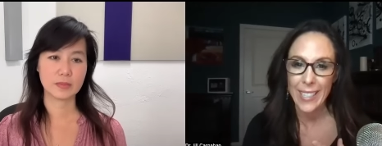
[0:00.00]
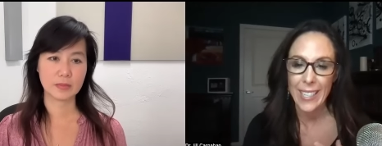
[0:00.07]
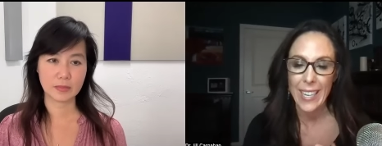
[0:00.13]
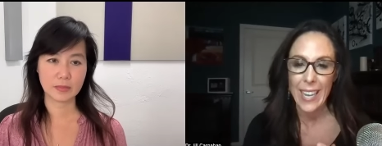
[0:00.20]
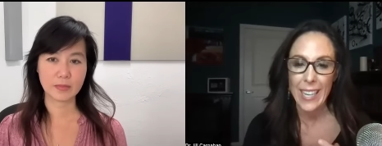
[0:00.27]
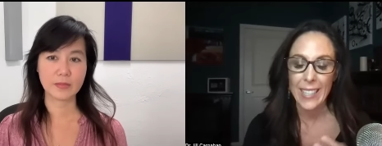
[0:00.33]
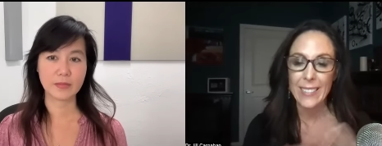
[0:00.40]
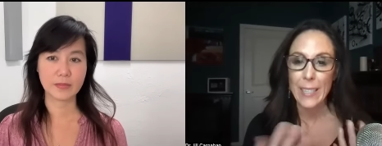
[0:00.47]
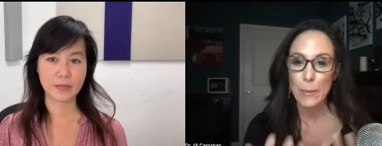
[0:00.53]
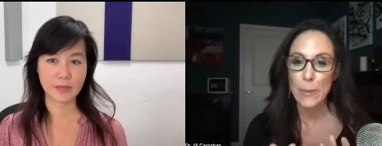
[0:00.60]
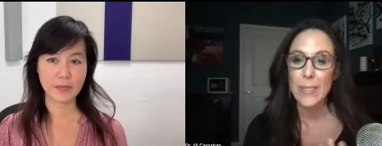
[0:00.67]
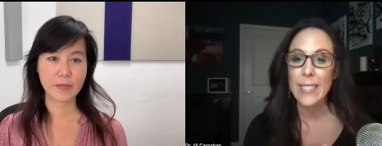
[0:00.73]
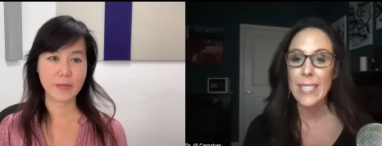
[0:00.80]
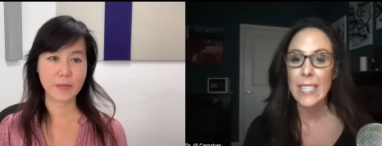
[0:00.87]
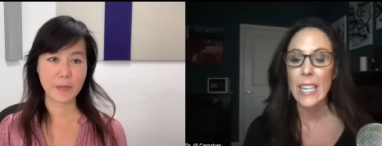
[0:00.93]
Speaker 1: And because I'm
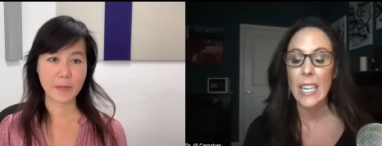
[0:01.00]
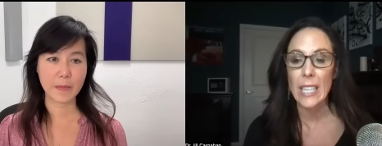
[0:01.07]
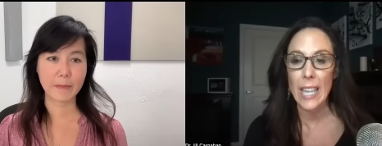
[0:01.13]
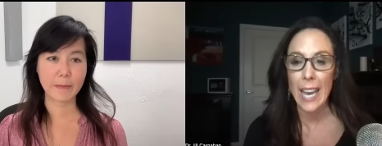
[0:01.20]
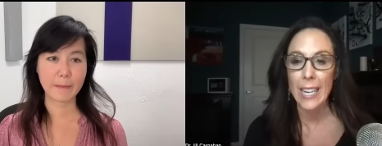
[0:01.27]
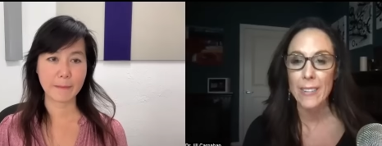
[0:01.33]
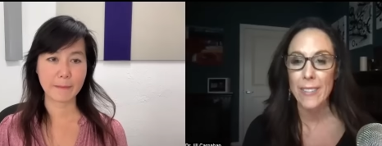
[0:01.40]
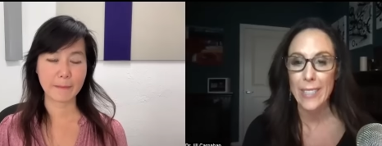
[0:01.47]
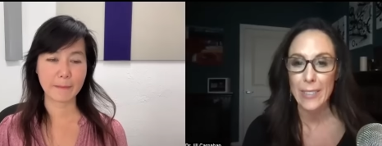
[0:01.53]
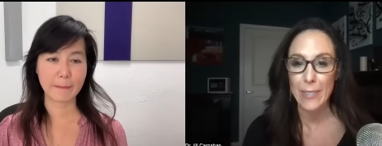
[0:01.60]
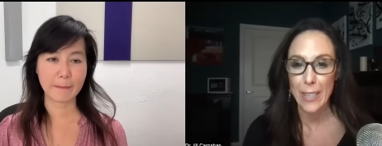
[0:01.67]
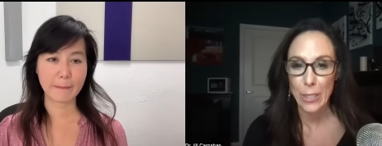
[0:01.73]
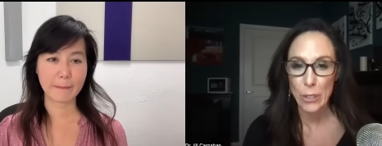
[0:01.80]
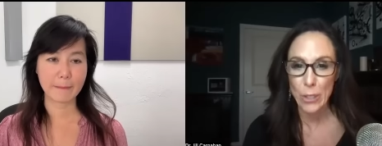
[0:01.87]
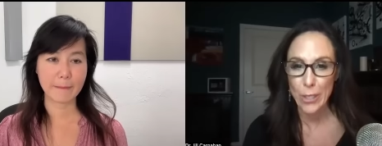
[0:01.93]
seeing a lot of
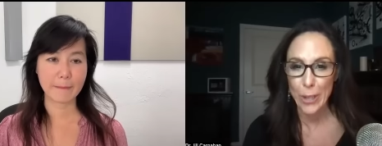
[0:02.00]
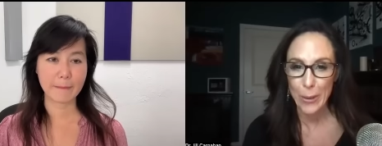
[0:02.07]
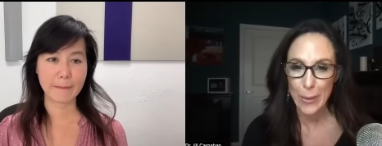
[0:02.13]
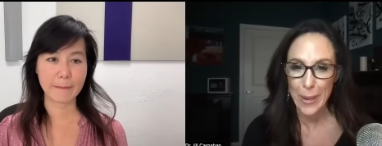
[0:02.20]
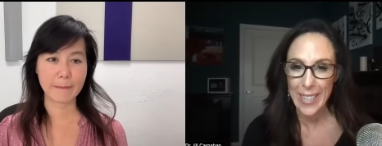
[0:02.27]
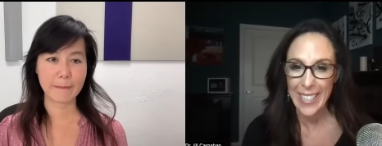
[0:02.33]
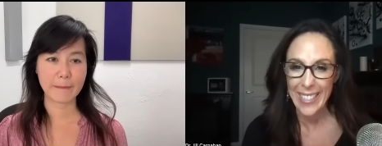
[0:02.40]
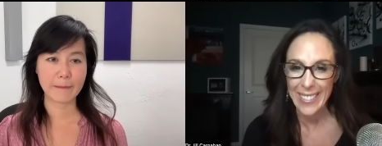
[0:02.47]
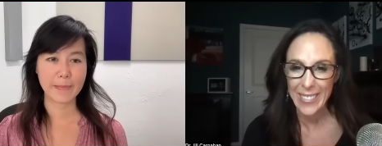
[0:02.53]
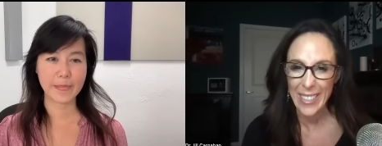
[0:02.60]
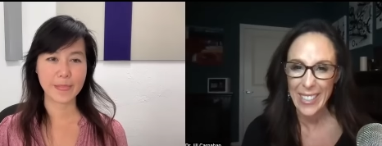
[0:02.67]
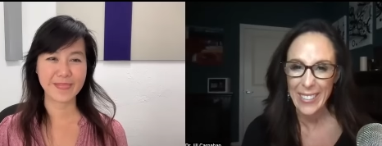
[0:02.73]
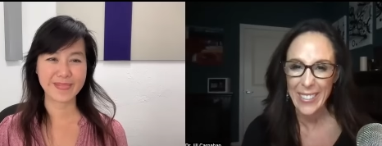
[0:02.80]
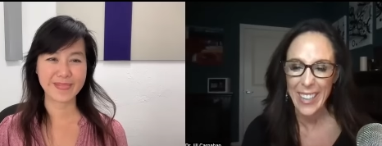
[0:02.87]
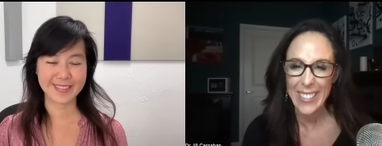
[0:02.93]
innovation already in
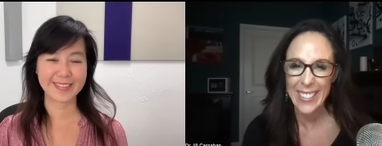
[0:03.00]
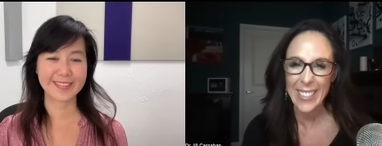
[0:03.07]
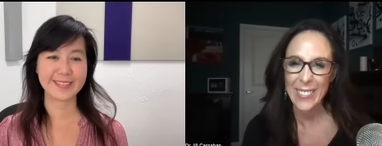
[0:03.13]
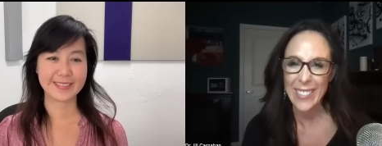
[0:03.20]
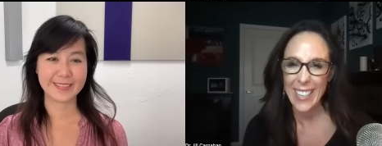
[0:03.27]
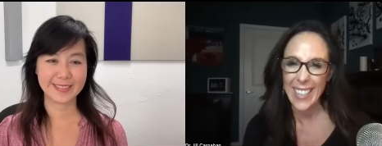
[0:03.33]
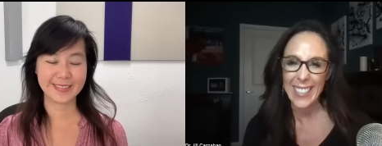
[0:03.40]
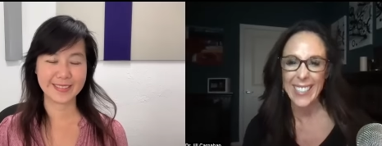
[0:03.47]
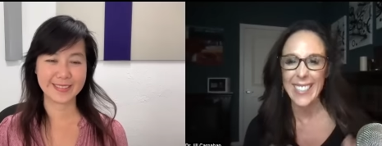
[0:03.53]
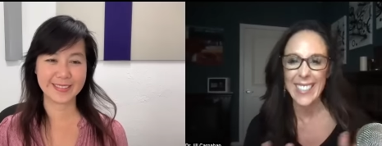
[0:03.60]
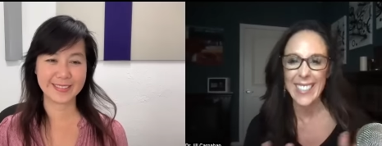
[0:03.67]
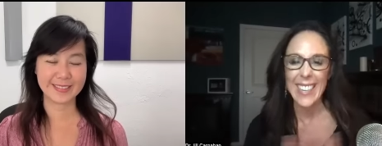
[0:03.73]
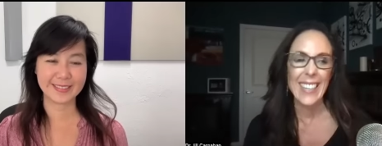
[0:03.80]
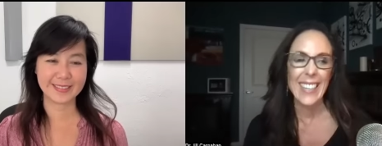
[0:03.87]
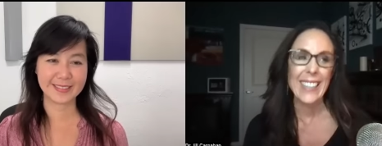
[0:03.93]
what you guys have done,
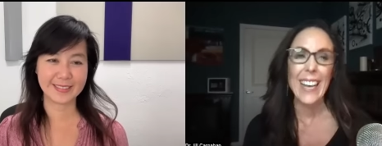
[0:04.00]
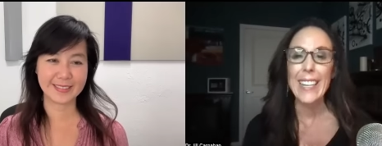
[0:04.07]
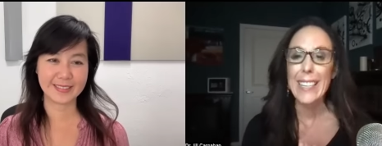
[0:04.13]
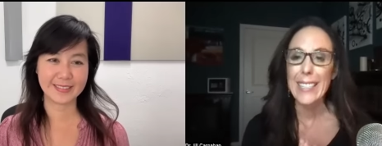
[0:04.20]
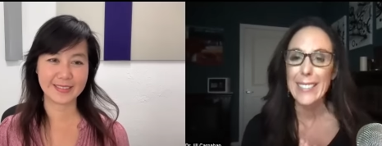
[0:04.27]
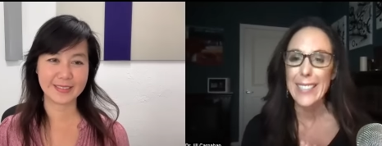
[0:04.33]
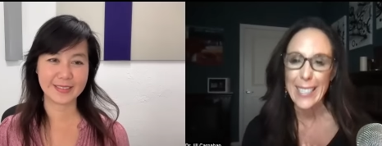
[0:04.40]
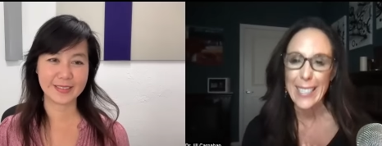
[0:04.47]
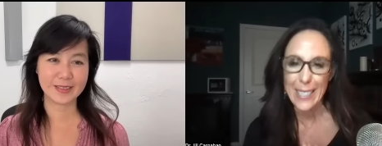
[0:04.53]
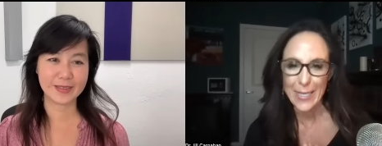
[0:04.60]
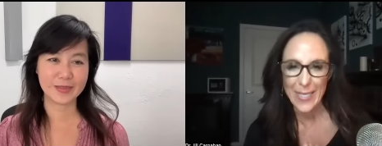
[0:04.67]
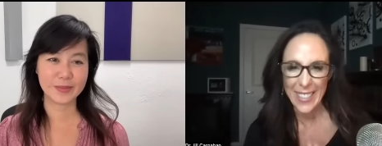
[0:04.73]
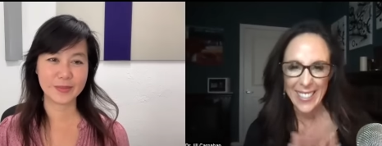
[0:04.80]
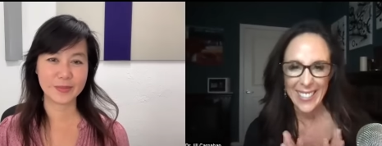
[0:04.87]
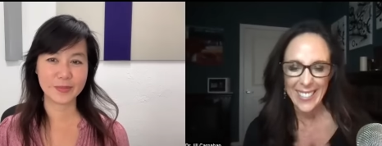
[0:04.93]
and that excites
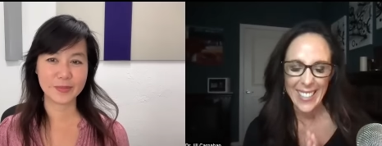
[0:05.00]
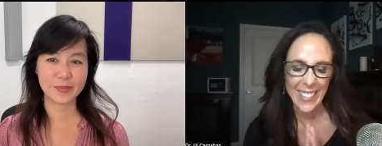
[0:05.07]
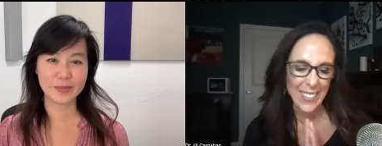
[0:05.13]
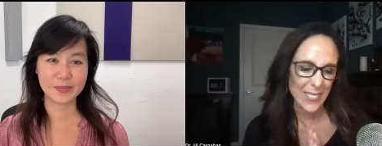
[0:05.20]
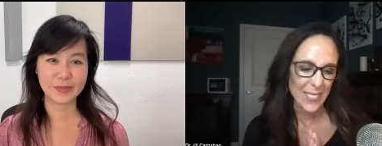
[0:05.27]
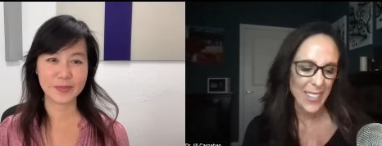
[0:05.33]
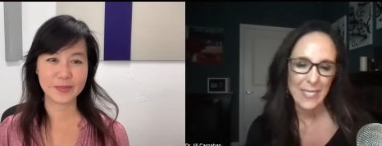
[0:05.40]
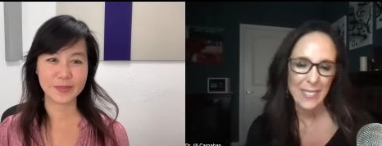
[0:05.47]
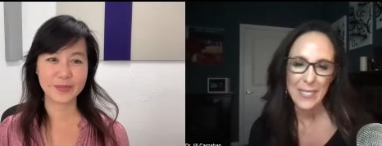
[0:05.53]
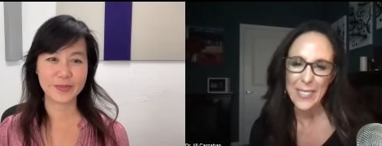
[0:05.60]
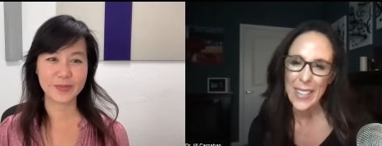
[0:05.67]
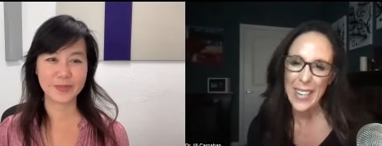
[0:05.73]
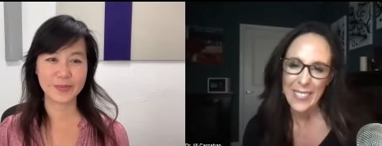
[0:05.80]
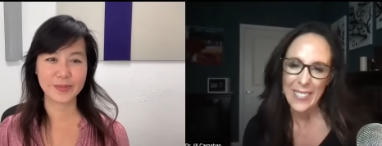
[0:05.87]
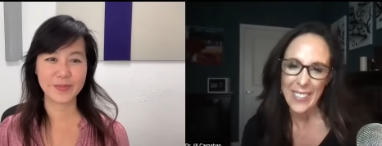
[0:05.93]
me. So um,
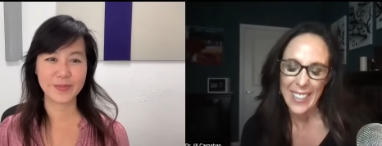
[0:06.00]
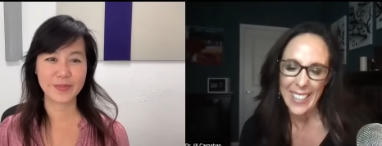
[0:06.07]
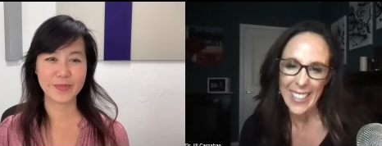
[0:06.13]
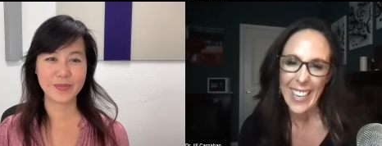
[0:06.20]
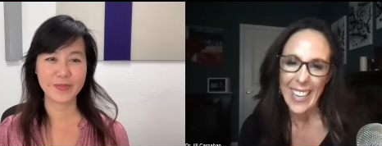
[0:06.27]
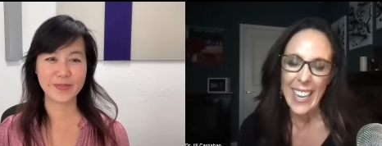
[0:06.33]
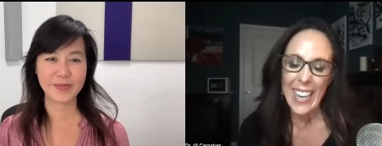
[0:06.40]
great work.